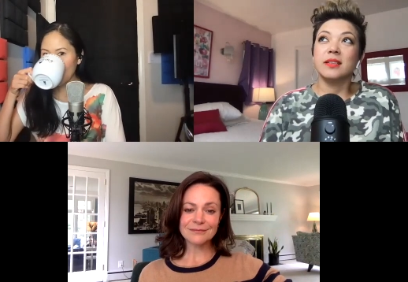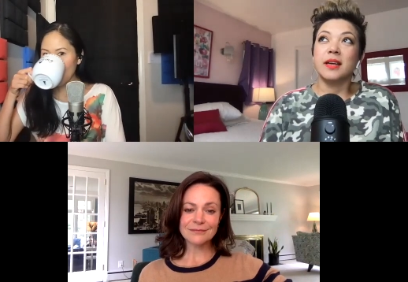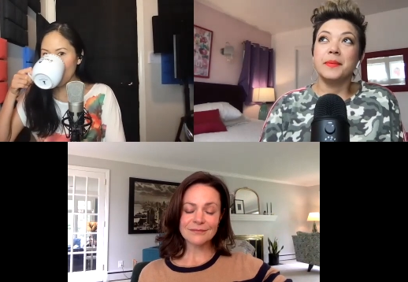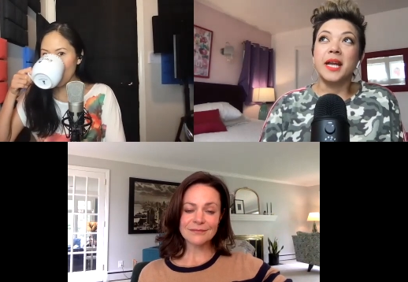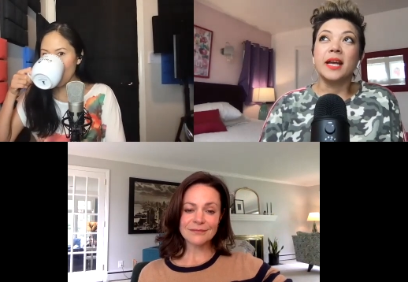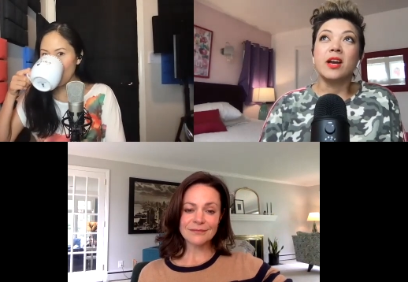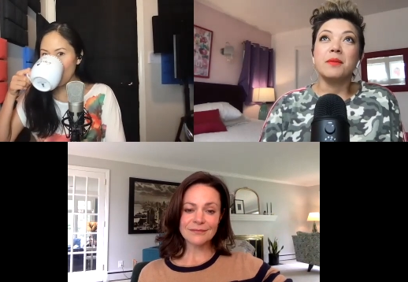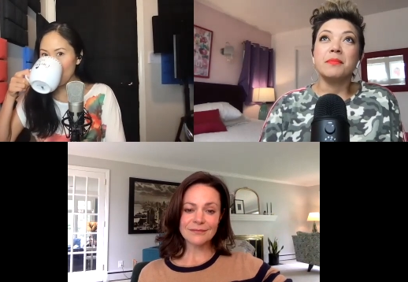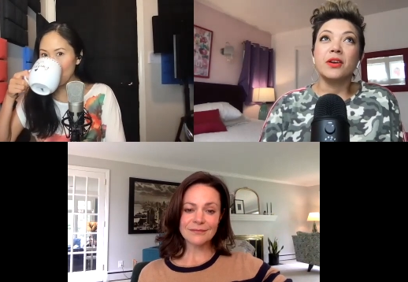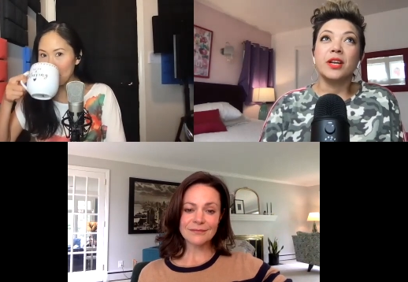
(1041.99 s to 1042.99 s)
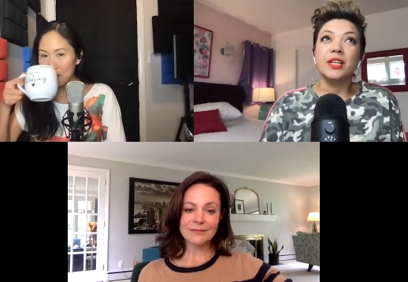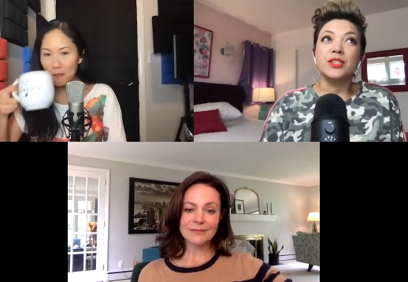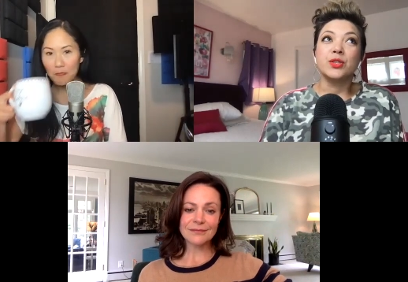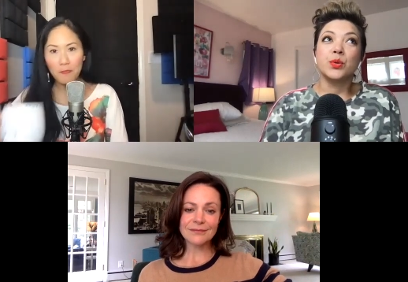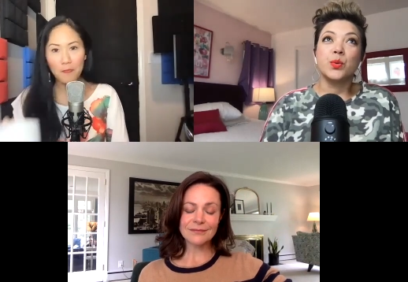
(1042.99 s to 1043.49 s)
Speaker 1: I mean, I got married at
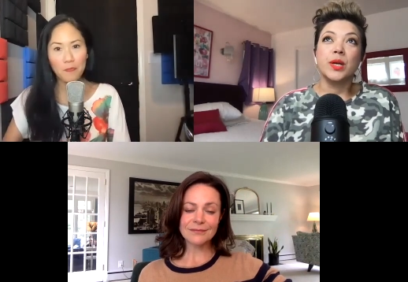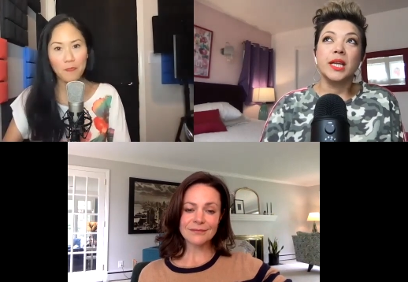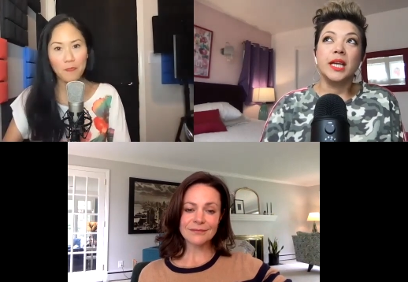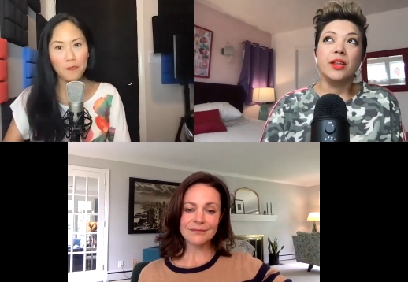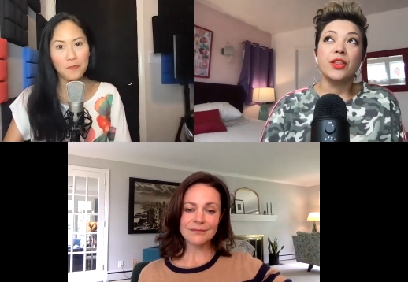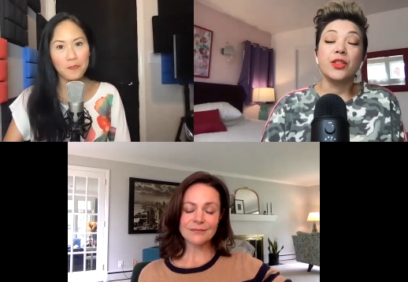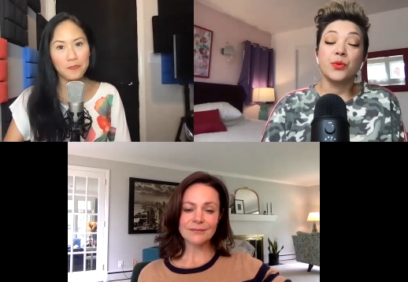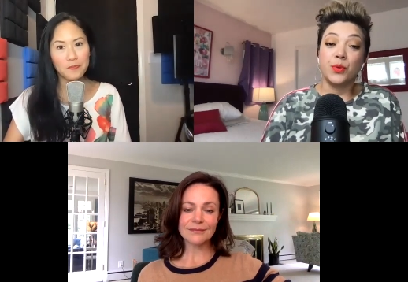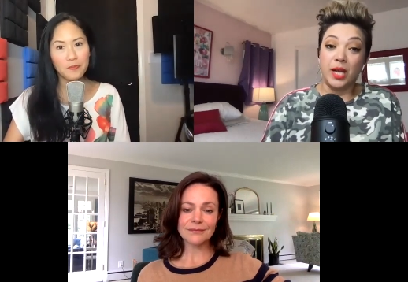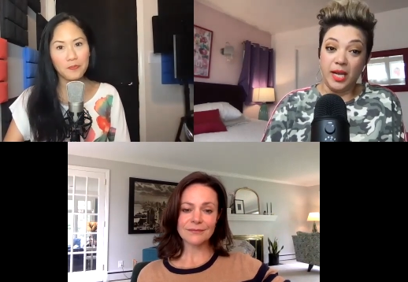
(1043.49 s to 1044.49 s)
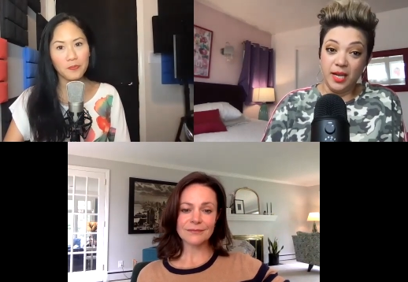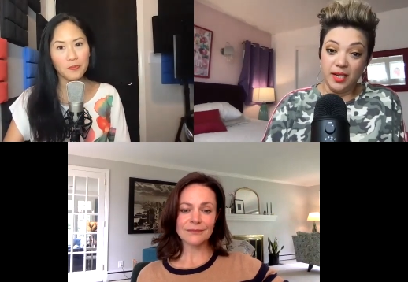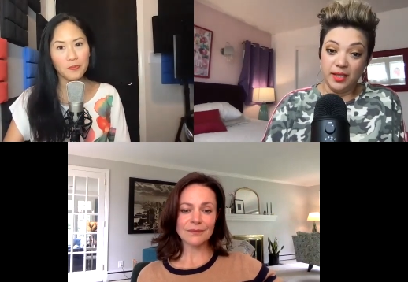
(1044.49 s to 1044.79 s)
23.